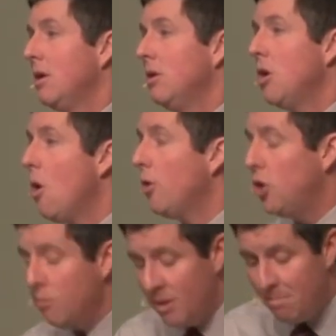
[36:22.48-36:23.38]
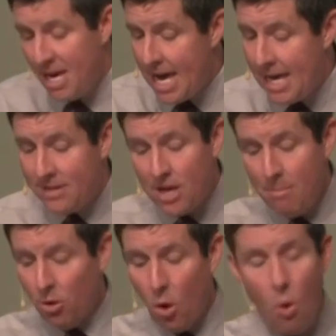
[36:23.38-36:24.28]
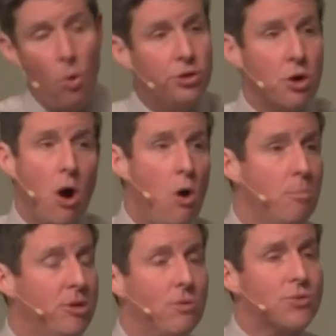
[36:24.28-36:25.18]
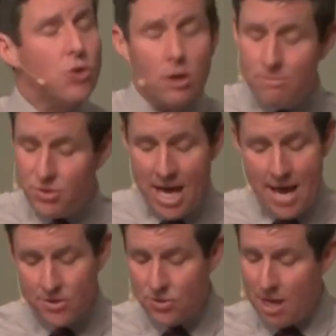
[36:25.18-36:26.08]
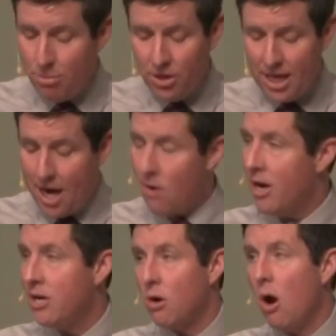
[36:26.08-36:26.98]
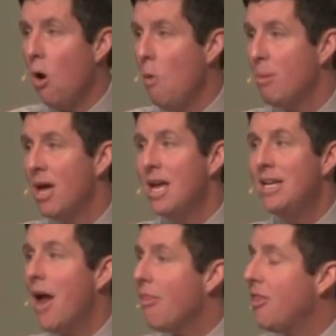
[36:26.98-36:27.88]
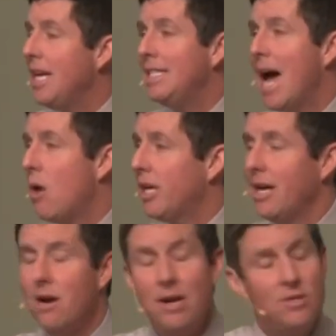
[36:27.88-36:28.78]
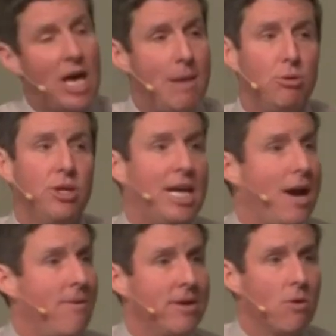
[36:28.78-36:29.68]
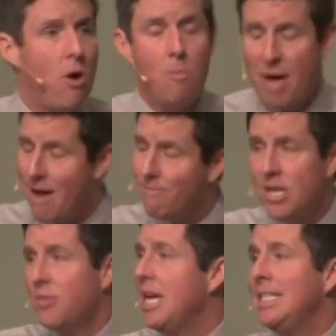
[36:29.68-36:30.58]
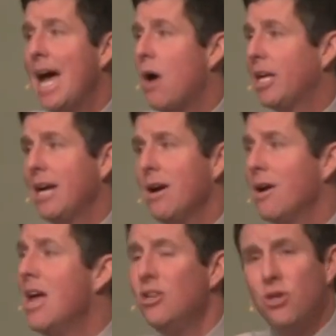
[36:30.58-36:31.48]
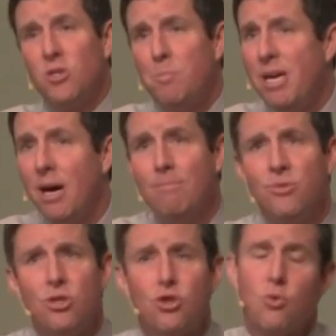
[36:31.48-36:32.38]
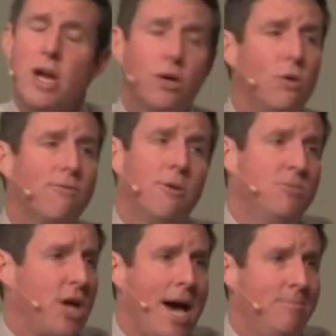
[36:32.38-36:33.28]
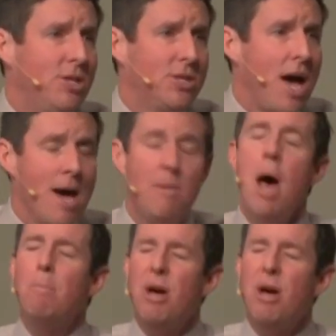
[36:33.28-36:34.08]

No human being is able to hold your hope. No circumstance is able to carry your hope. Nothing down here is able to carry your hope. Everything down here just becomes a trickle from time to time.